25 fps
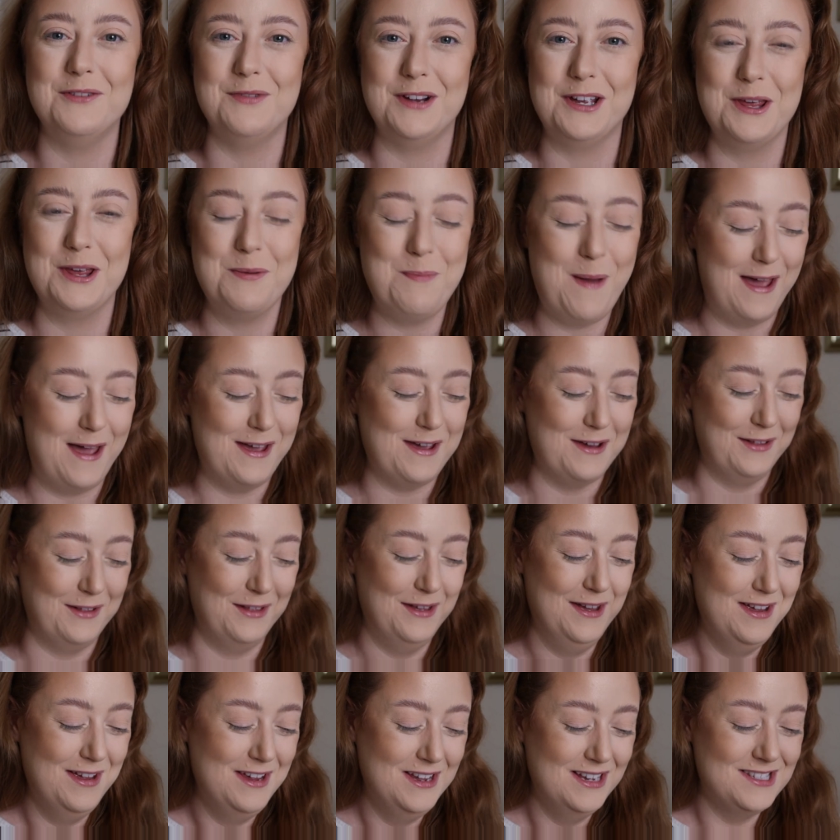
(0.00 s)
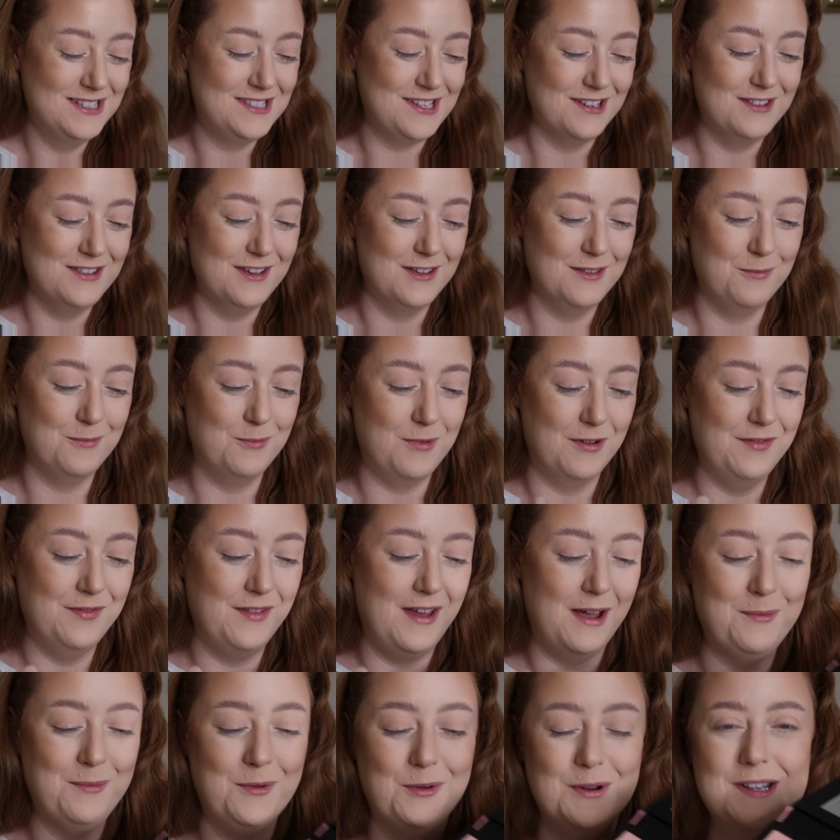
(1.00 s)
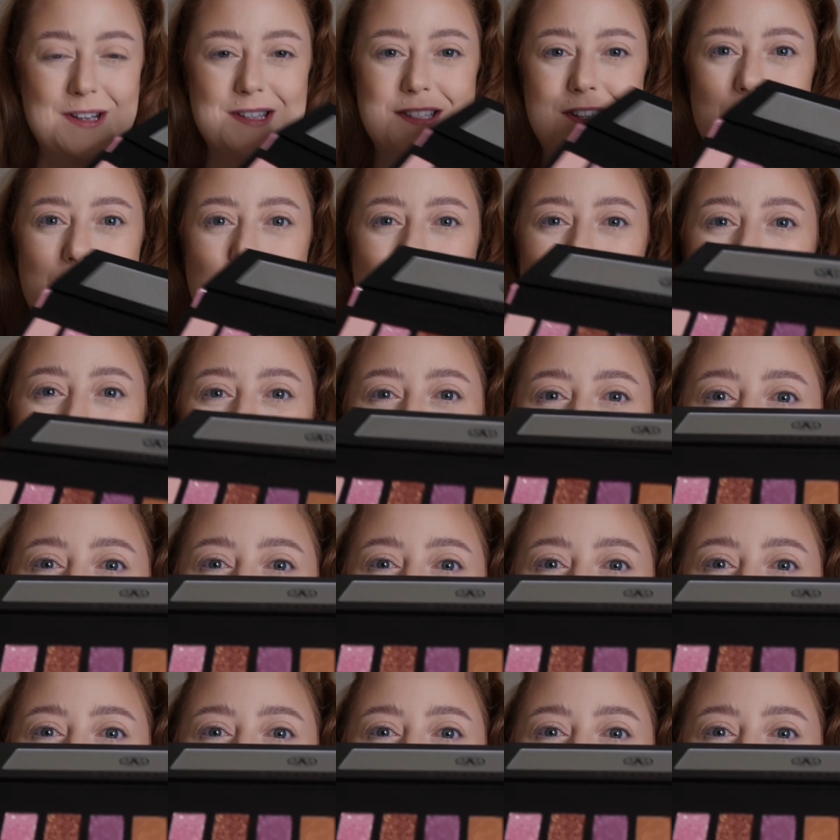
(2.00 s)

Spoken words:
really pale. So the one that I'm going to go in